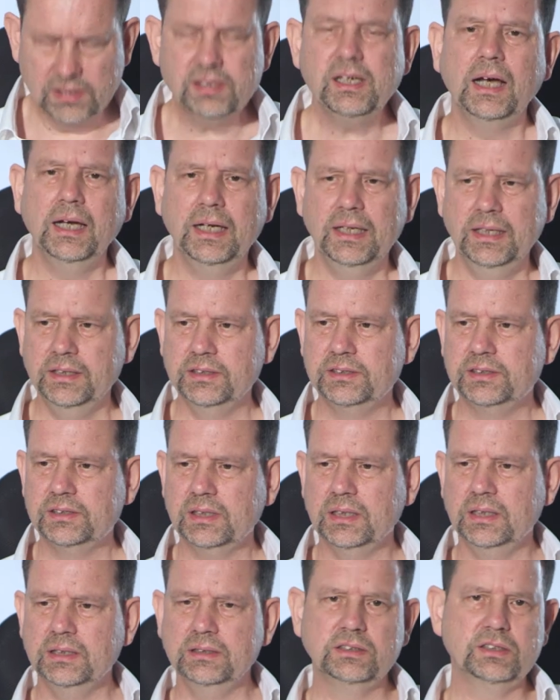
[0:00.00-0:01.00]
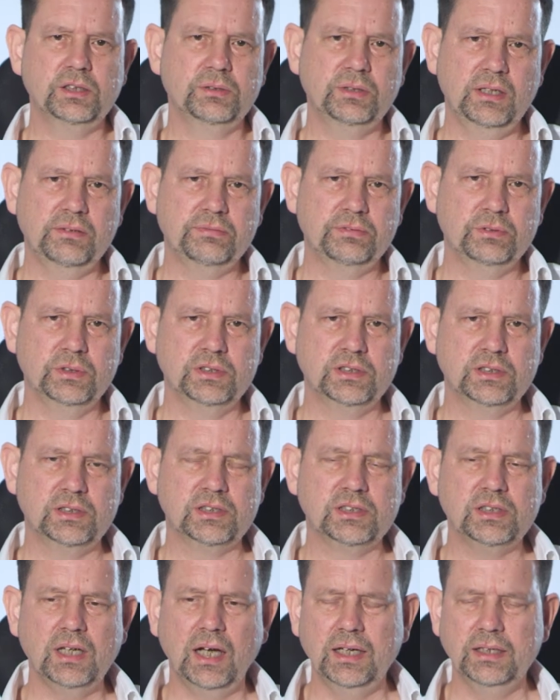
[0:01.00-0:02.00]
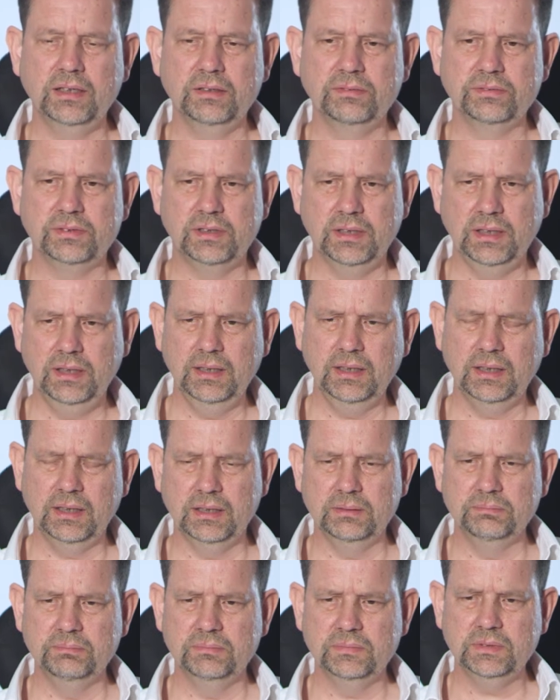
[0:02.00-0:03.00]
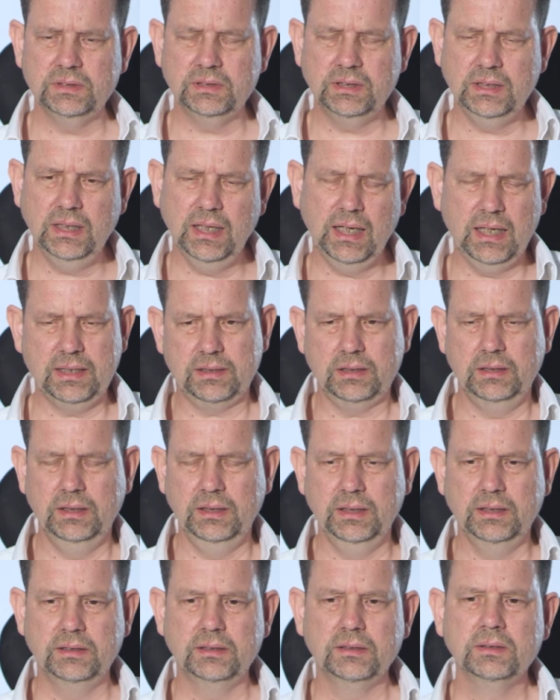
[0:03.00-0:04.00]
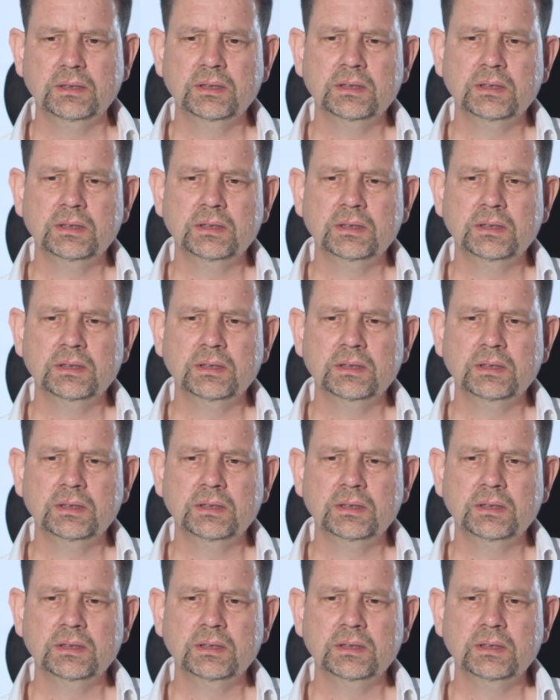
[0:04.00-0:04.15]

thighs, and so therefore it's the sign of the athlete,